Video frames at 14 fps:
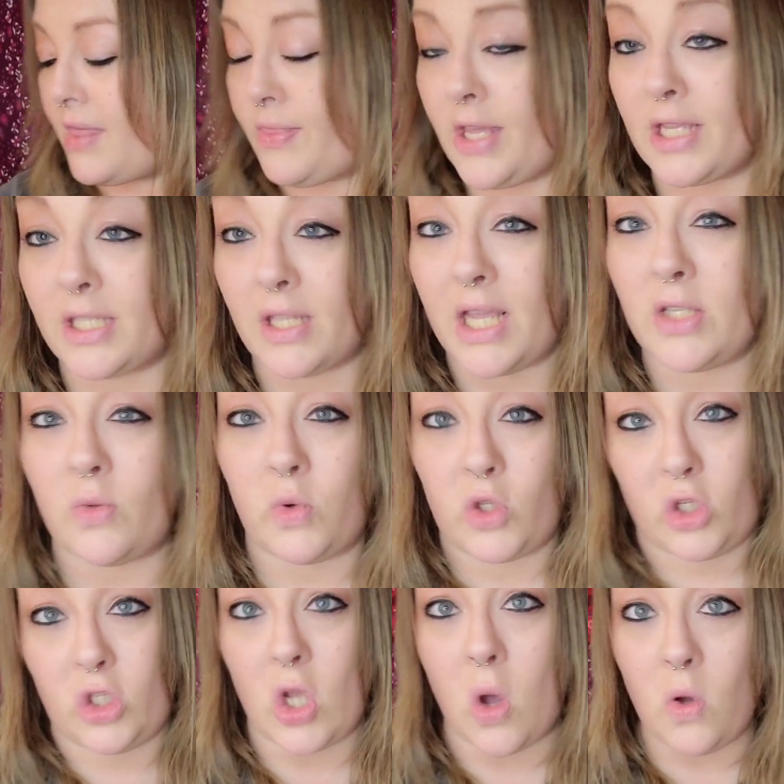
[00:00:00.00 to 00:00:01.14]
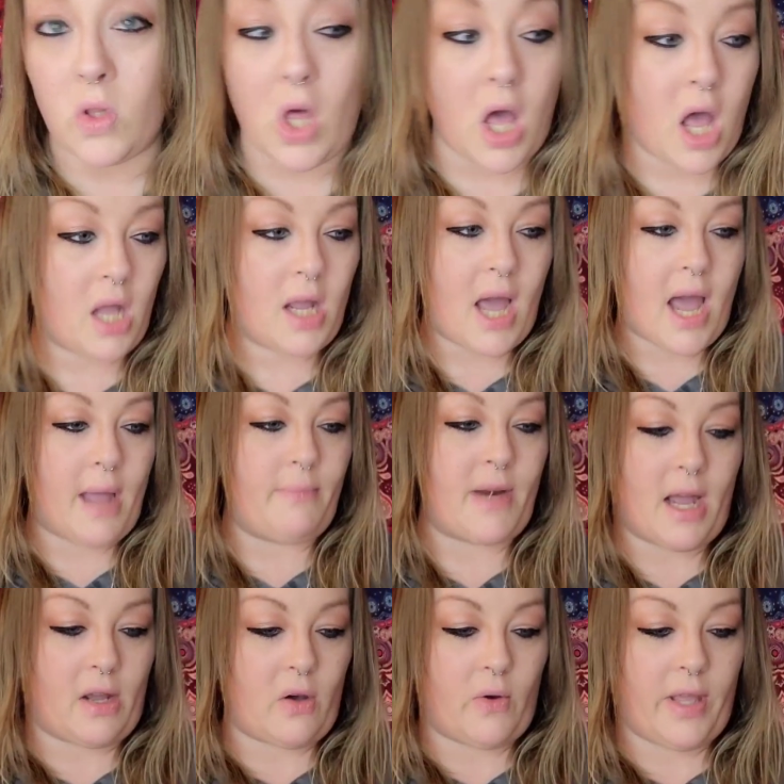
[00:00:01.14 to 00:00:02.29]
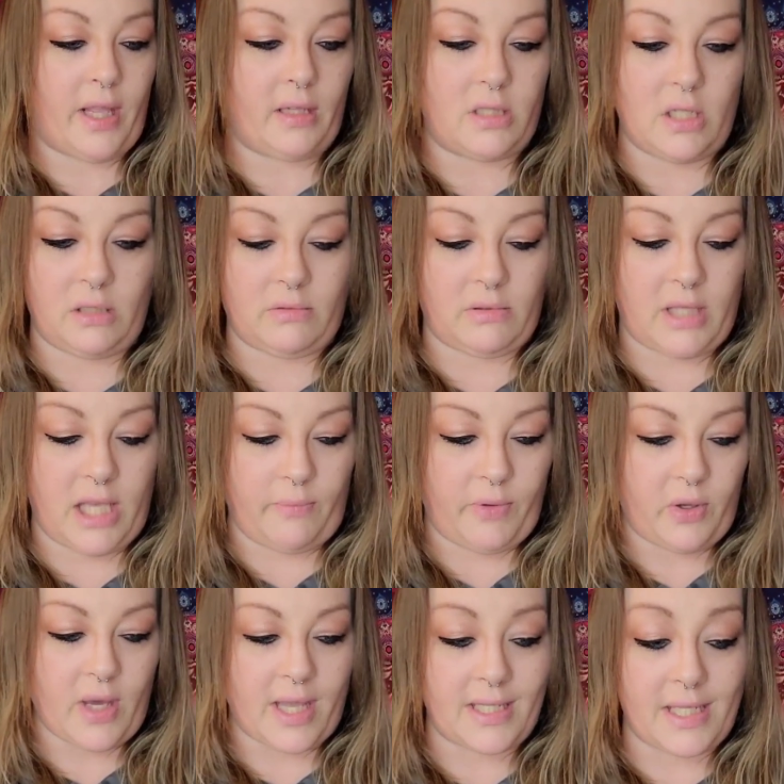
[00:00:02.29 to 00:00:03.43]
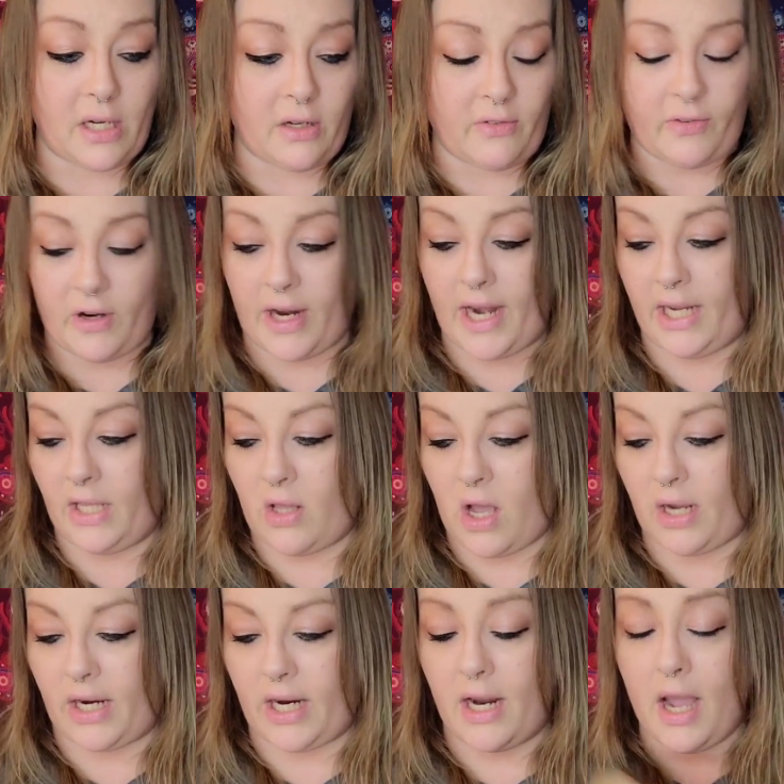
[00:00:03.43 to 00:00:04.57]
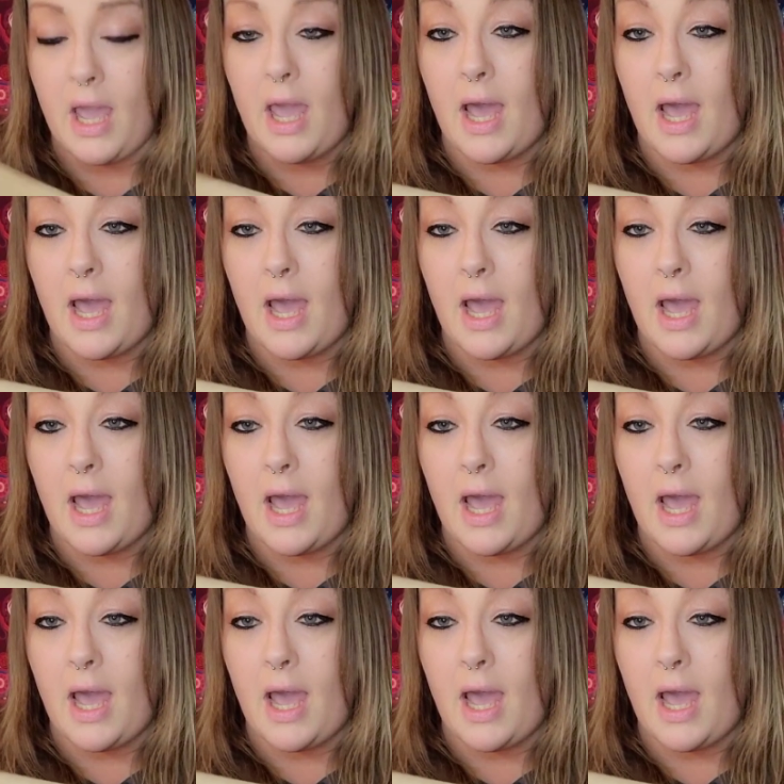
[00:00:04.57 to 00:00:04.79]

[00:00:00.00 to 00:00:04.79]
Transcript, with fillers: This is so long, I'm not going to keep you guys here for any longer.